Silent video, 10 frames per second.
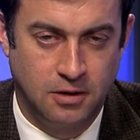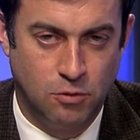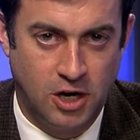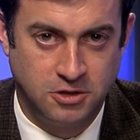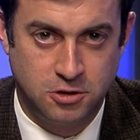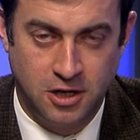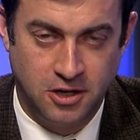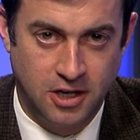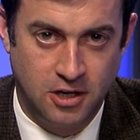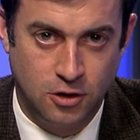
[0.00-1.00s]
in
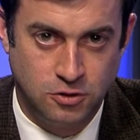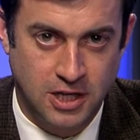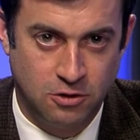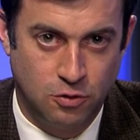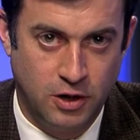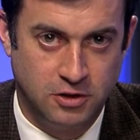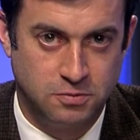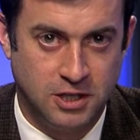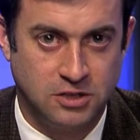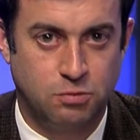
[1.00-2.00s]
Australia and New South
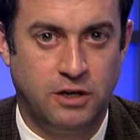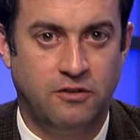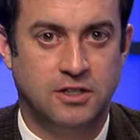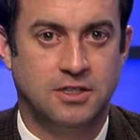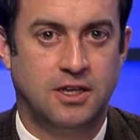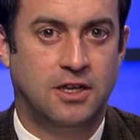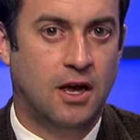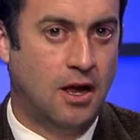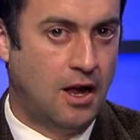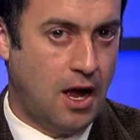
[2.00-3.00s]
Wales because previously